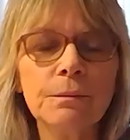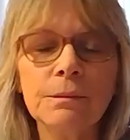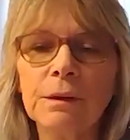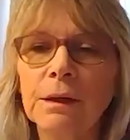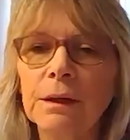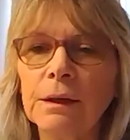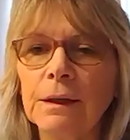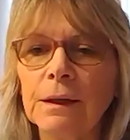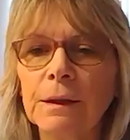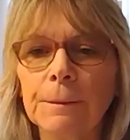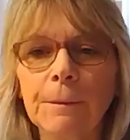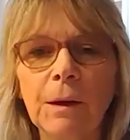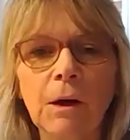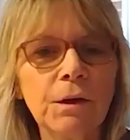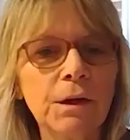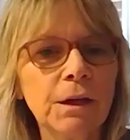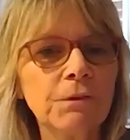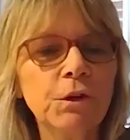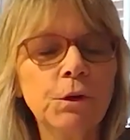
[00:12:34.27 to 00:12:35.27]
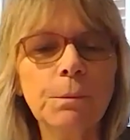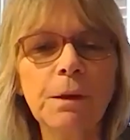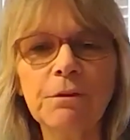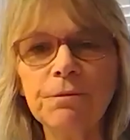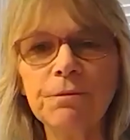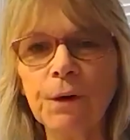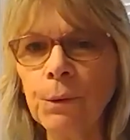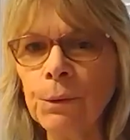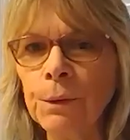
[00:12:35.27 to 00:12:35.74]
I'll give you my
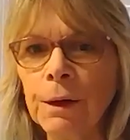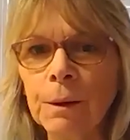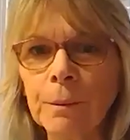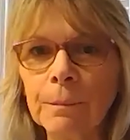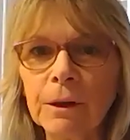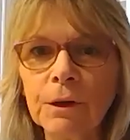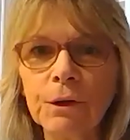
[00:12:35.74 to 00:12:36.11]
phone number.